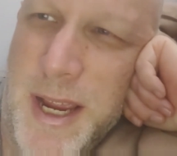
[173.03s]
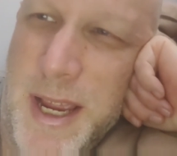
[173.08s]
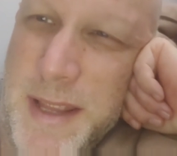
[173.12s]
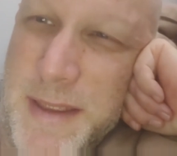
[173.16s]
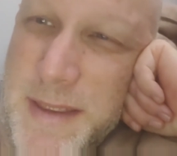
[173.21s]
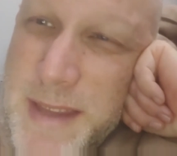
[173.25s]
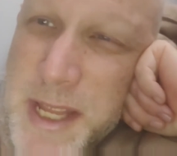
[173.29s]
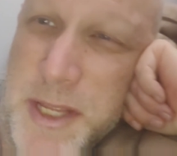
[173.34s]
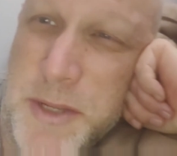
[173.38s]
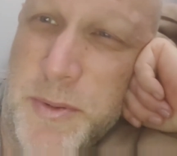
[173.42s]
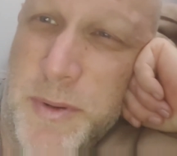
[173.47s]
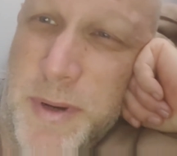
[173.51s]

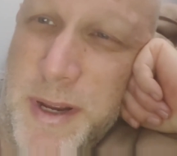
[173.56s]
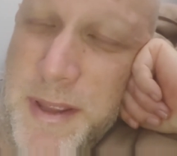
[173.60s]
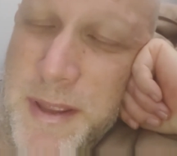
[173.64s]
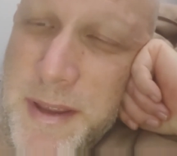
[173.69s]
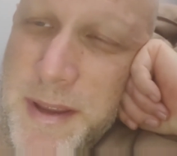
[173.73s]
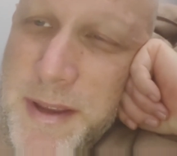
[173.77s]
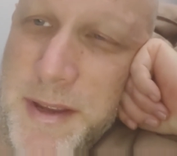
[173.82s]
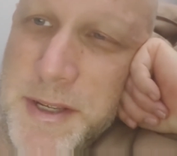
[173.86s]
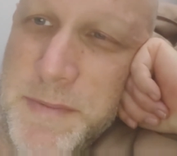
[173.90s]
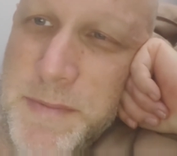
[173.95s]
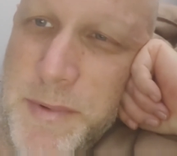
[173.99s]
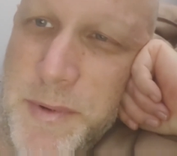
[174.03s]
That's what I
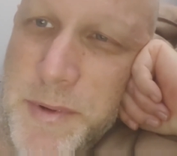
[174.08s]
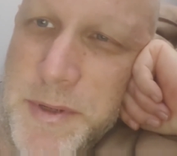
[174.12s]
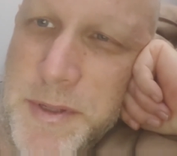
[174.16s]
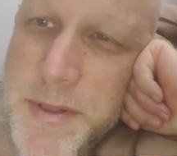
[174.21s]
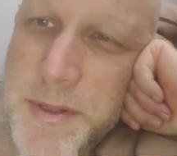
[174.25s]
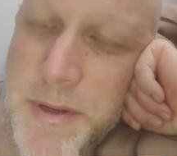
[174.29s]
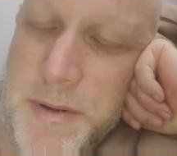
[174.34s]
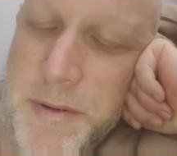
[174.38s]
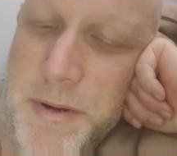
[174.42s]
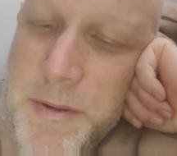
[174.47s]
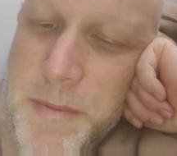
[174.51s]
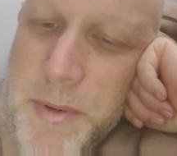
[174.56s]
think is most
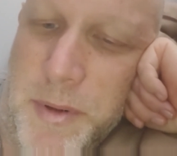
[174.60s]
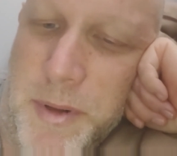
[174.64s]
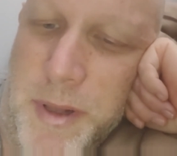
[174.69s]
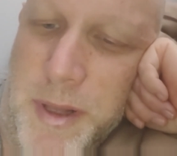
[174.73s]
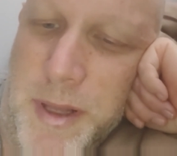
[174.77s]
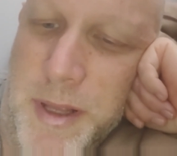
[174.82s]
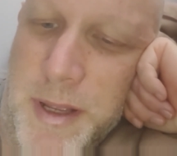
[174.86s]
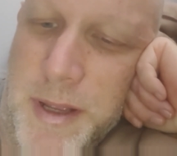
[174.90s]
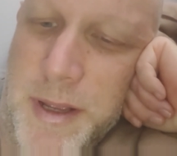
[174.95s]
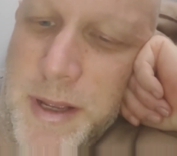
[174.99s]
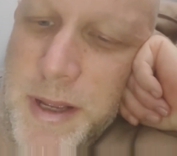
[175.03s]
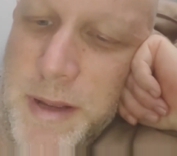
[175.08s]
notable
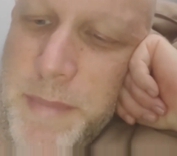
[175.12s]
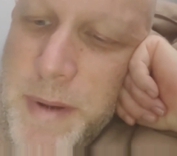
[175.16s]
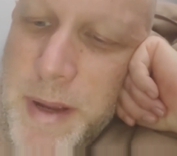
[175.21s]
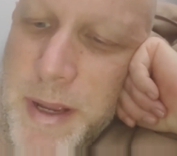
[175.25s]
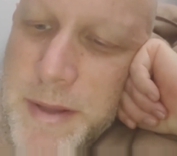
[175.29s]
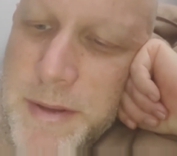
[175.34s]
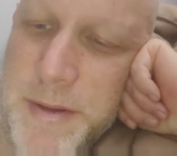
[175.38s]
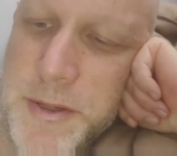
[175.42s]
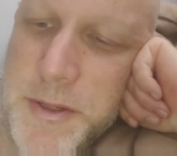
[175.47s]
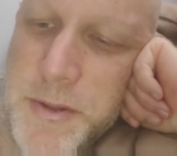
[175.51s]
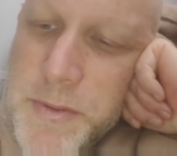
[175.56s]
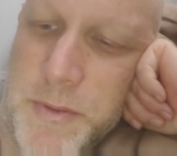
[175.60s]

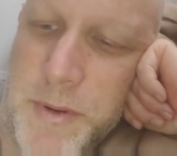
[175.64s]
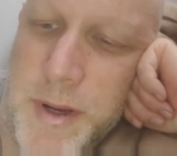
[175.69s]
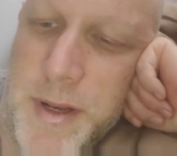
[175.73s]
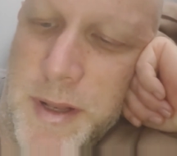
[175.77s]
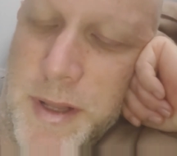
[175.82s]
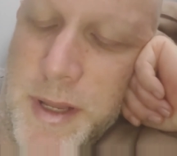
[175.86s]
about this one.